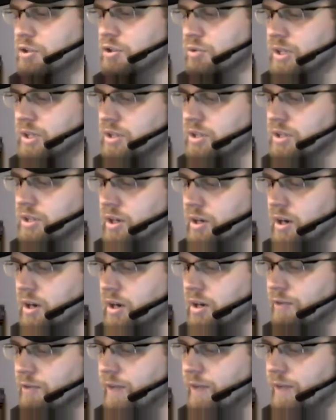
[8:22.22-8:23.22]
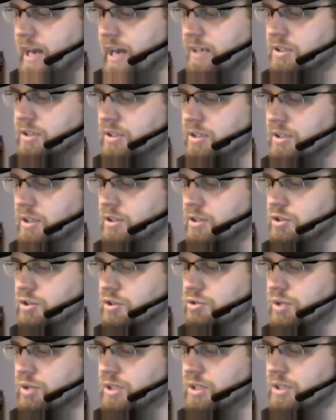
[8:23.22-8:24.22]
to nix 2
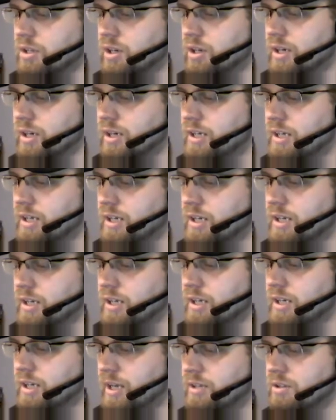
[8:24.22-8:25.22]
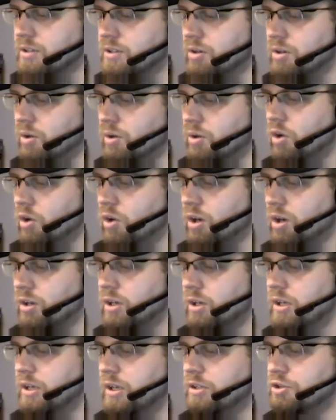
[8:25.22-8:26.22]
cards off the board
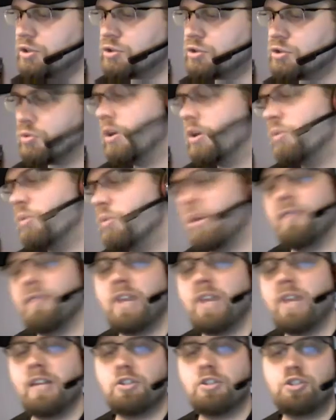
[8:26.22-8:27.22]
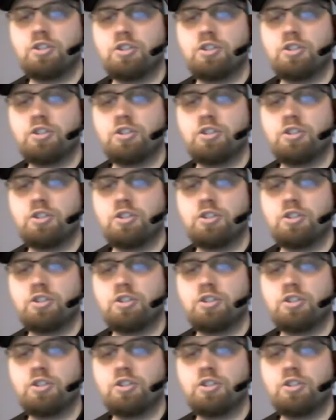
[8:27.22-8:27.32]
is really, really good.